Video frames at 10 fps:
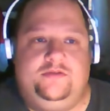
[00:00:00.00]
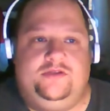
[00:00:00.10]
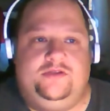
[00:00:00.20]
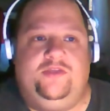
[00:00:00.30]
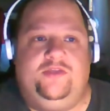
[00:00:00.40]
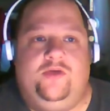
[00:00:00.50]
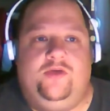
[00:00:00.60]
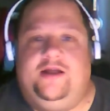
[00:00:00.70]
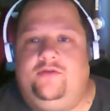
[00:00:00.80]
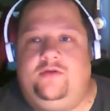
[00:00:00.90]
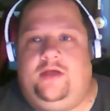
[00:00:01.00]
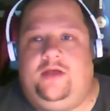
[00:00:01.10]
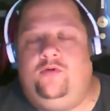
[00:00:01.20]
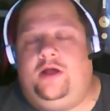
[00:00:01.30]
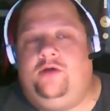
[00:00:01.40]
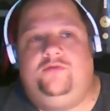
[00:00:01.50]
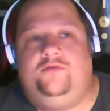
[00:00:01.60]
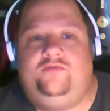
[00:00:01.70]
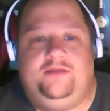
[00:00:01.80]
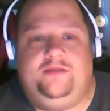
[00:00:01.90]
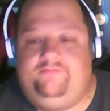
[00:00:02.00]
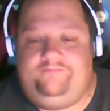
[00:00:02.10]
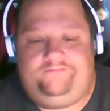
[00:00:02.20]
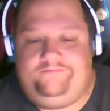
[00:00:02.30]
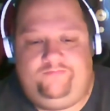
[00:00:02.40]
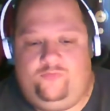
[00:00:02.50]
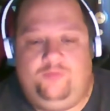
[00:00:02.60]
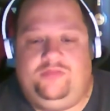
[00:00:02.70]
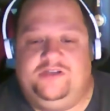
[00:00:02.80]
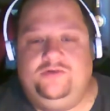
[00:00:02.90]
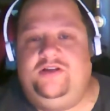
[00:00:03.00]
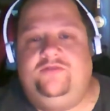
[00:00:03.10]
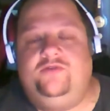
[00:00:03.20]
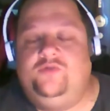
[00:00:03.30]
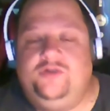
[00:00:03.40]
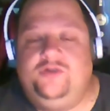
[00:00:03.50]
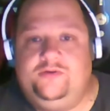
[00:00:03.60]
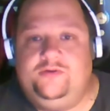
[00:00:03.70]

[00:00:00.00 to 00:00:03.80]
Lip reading: something right out of like what Blizzard never would do.